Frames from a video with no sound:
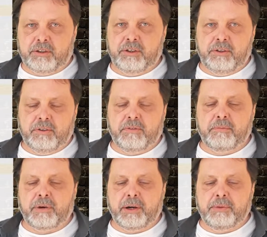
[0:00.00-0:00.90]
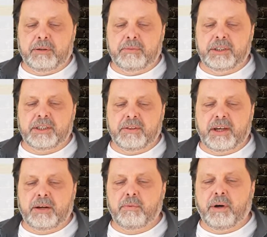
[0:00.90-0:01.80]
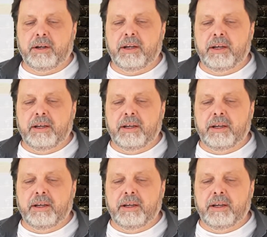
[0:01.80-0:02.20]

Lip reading: to look for prime numbers in that one.